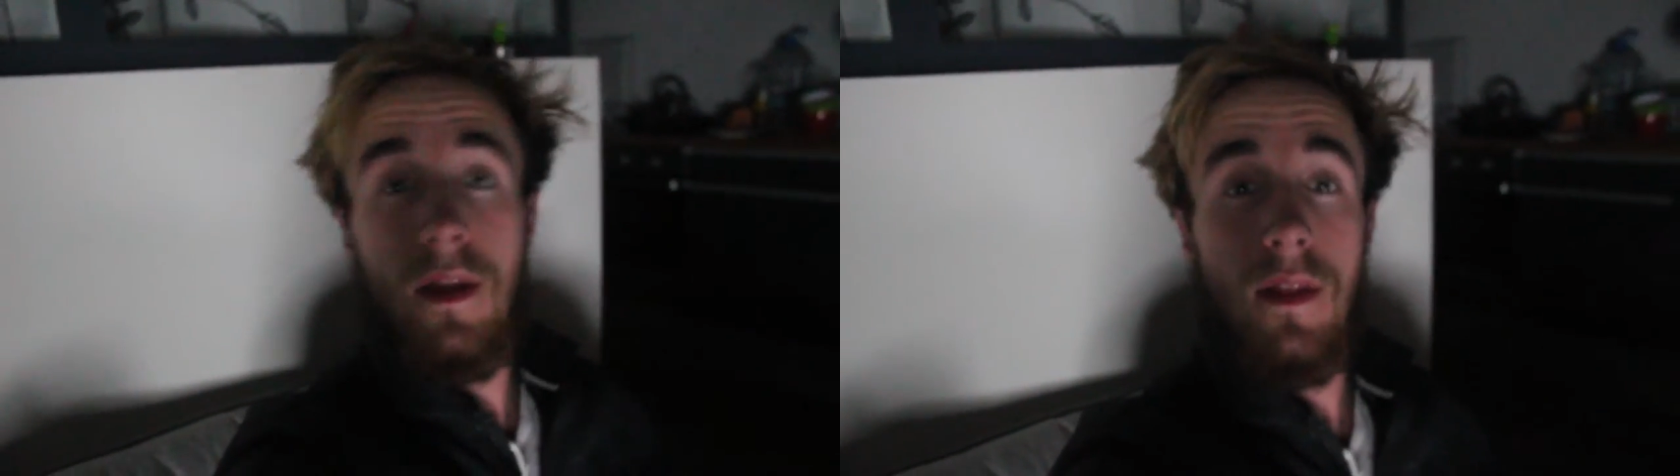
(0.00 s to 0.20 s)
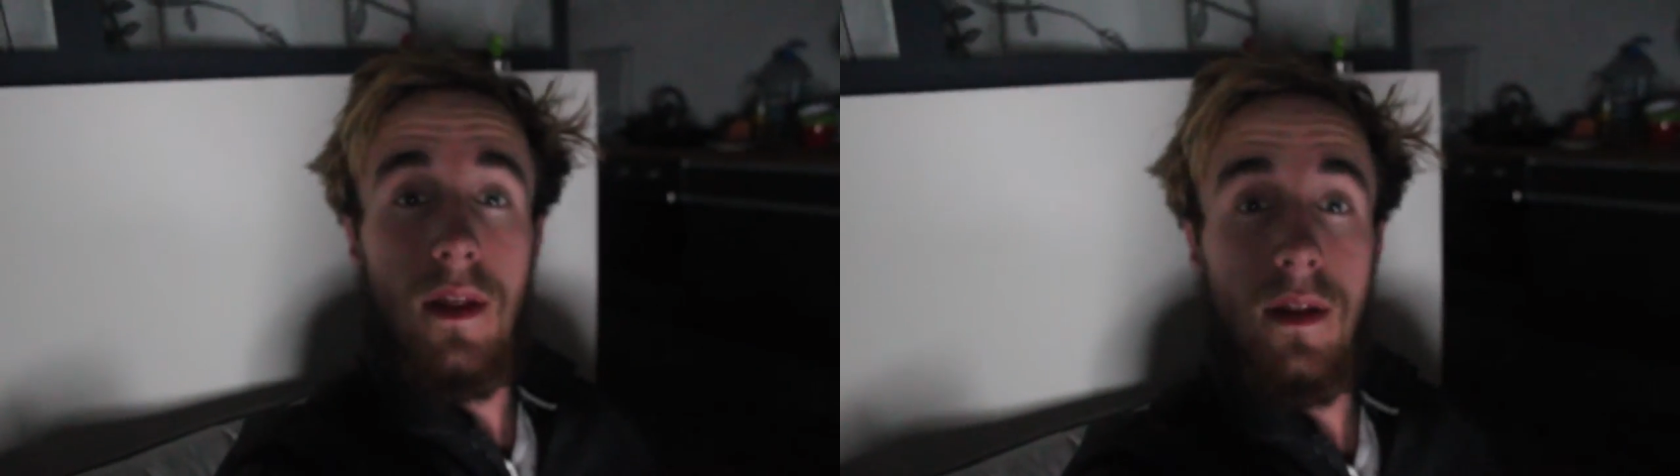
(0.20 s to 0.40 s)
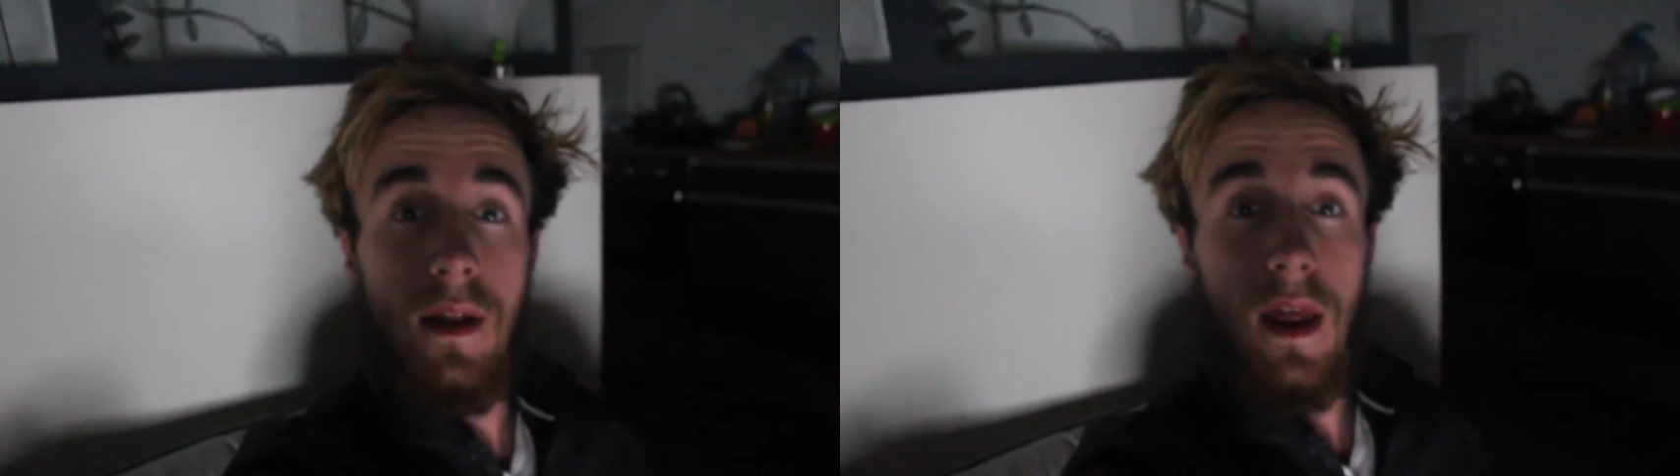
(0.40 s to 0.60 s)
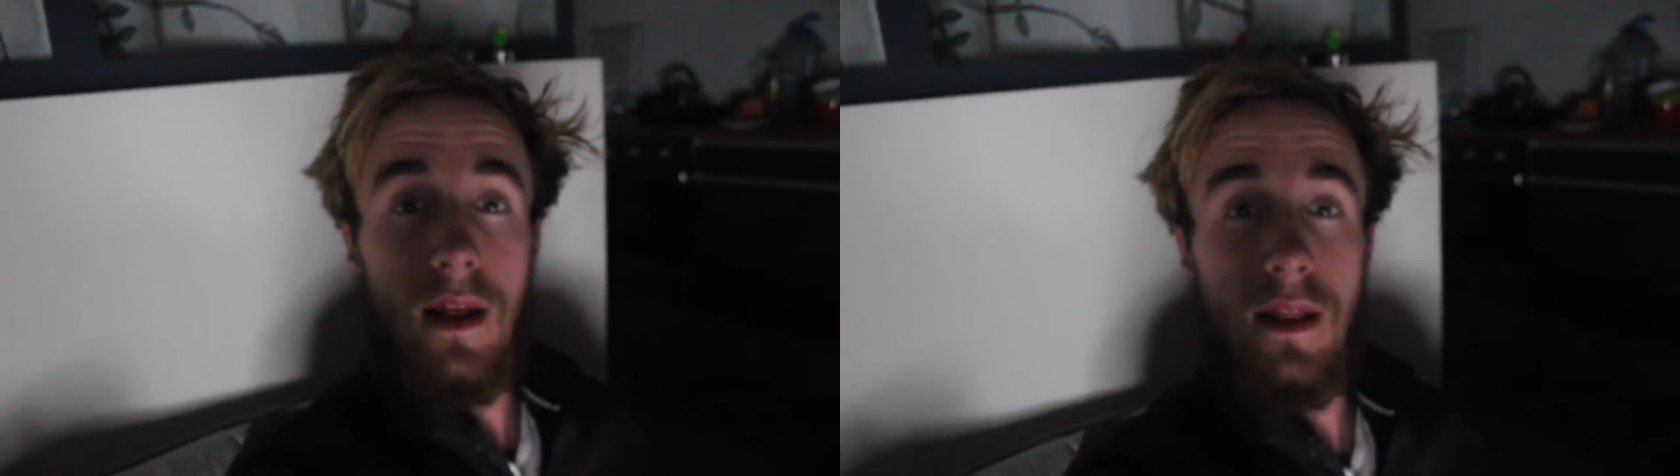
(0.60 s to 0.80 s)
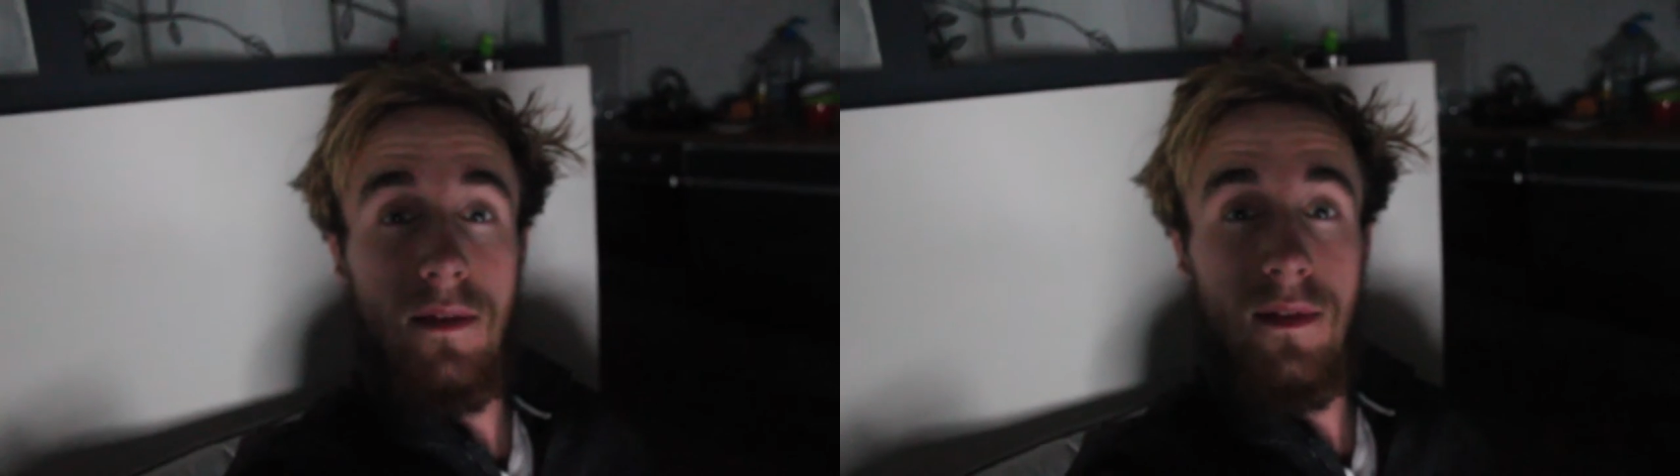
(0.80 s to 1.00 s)
the
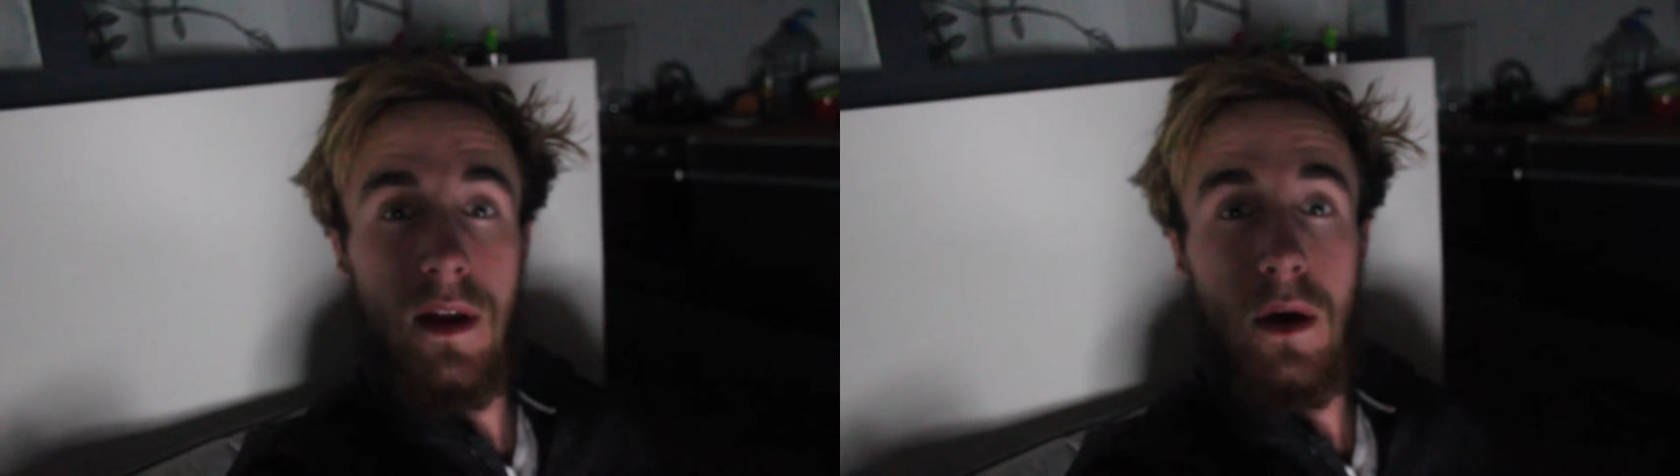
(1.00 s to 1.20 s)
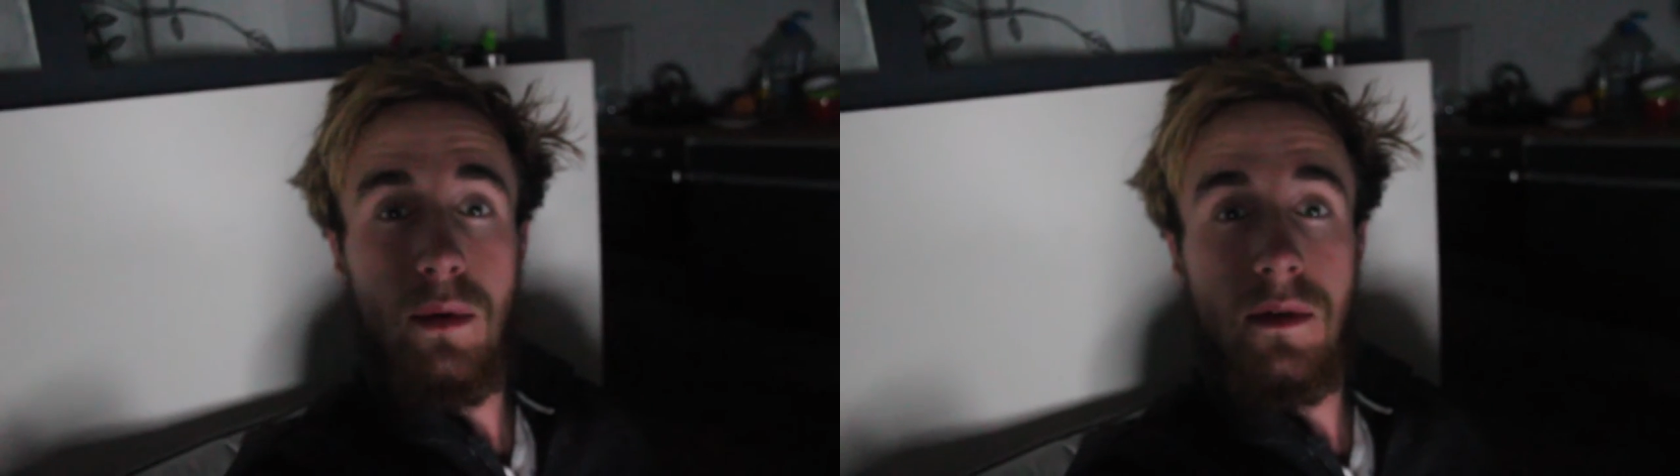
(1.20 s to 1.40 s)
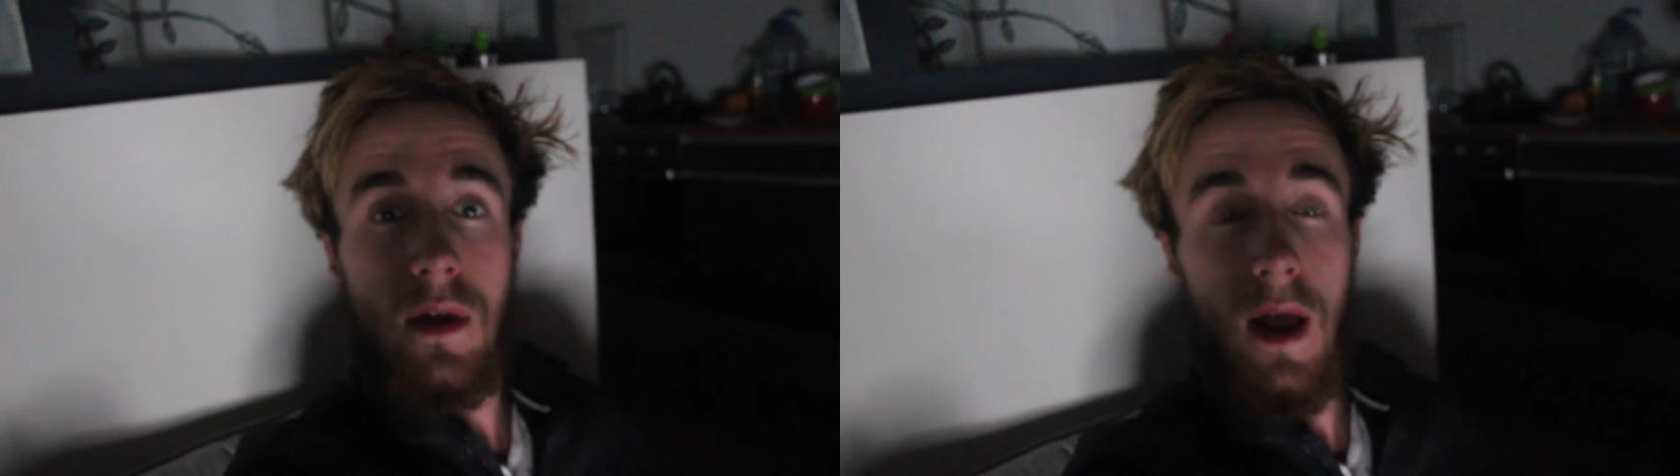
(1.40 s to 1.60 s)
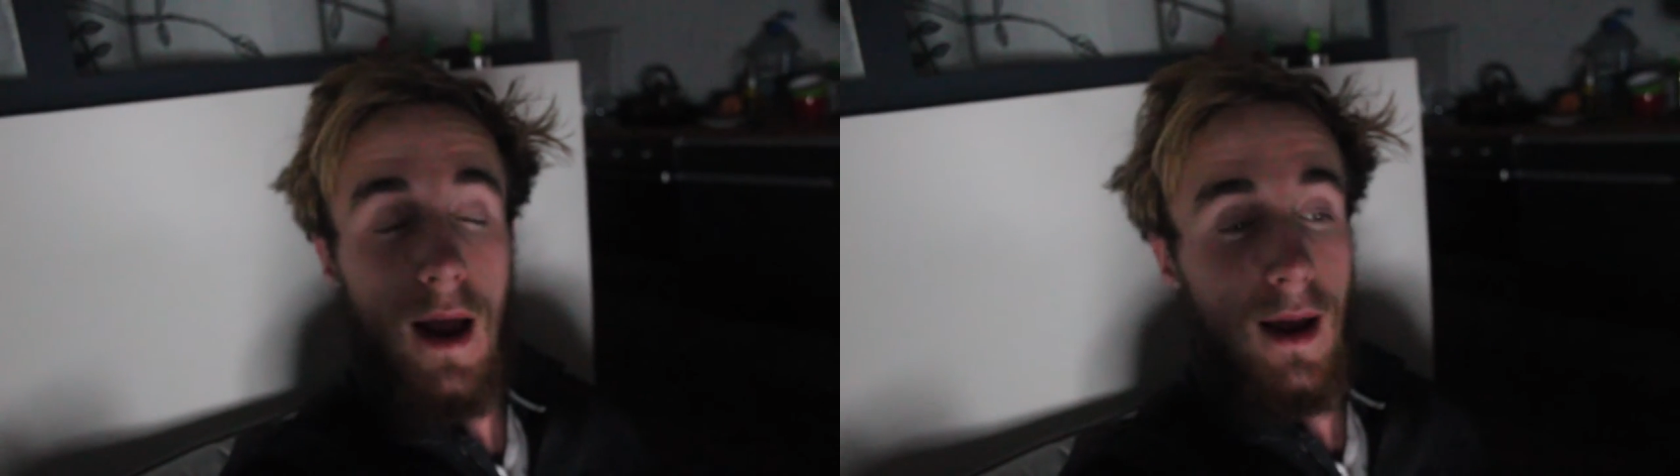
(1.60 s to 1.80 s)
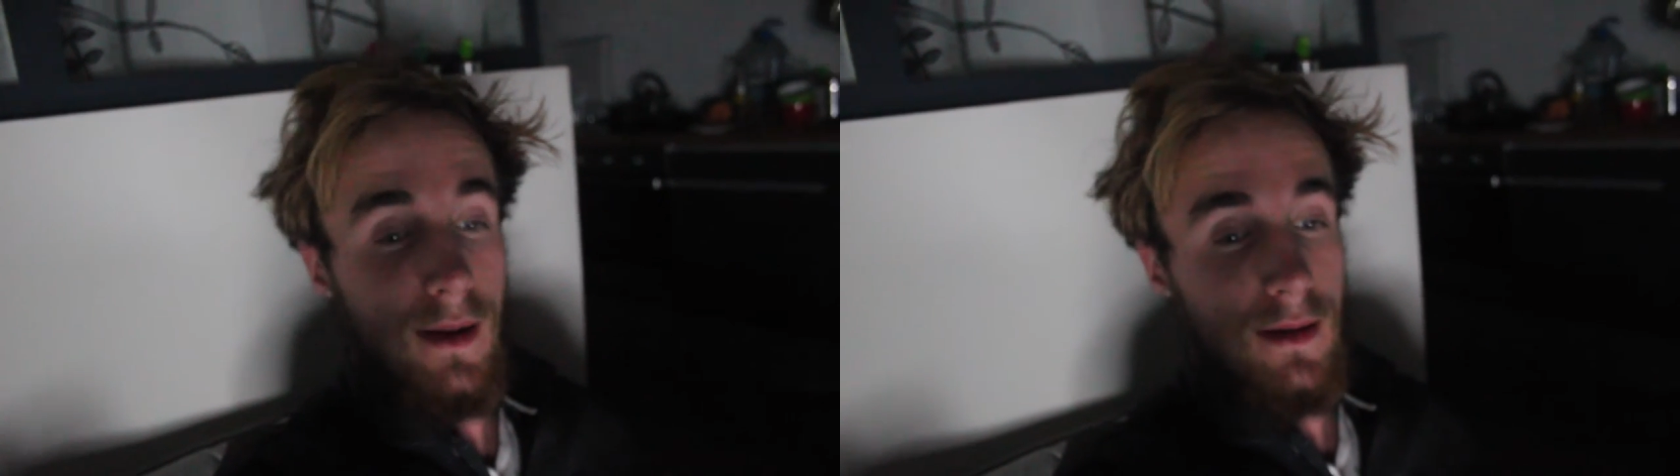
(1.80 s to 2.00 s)
daily videos
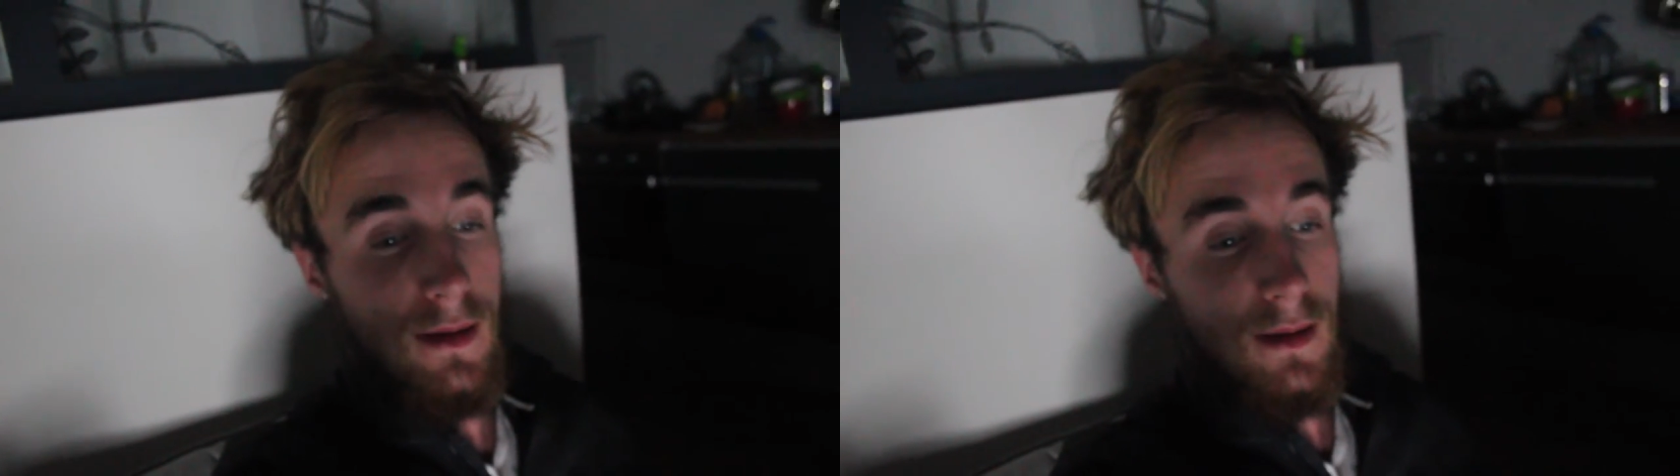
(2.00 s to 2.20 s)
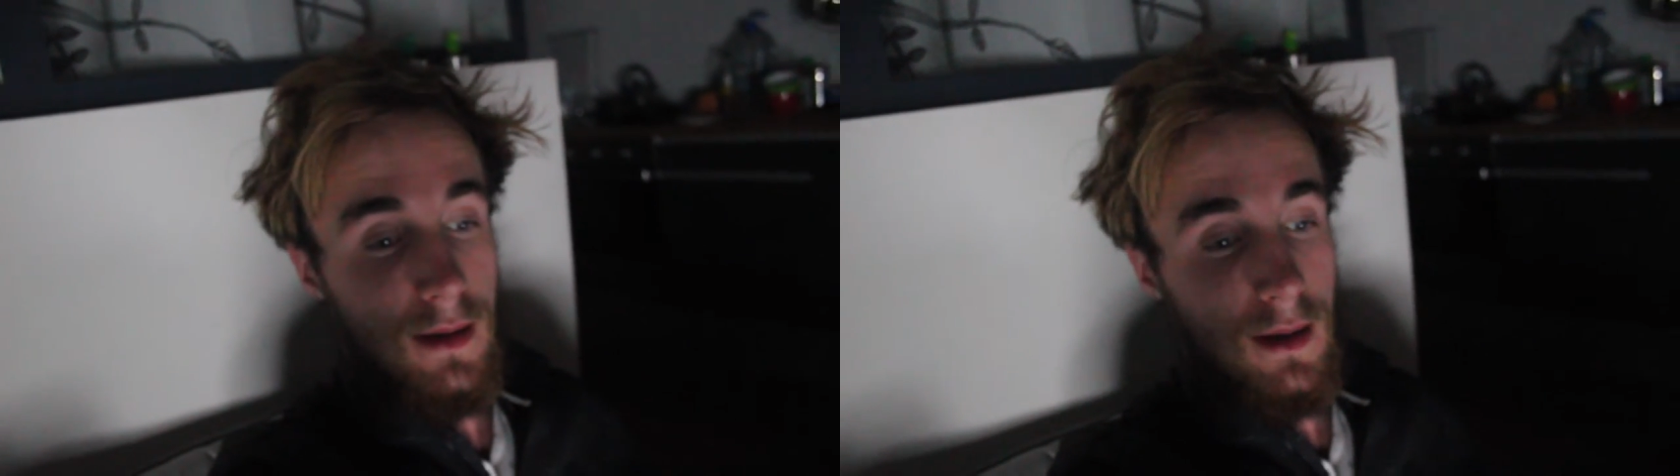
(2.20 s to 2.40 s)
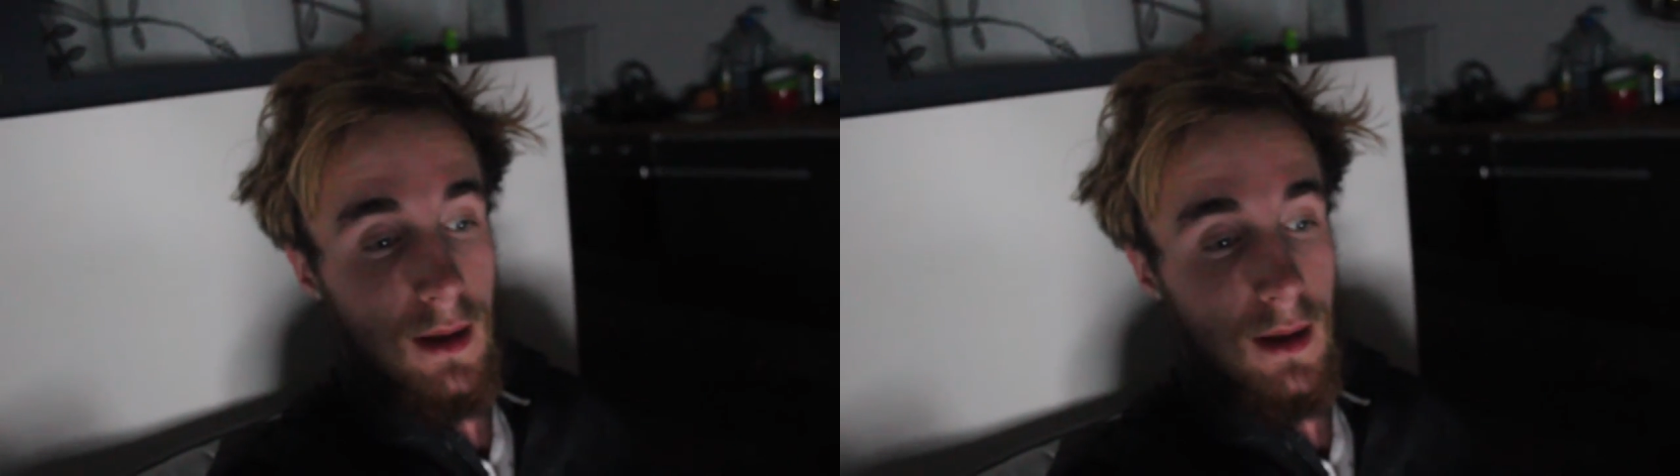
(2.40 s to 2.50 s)
and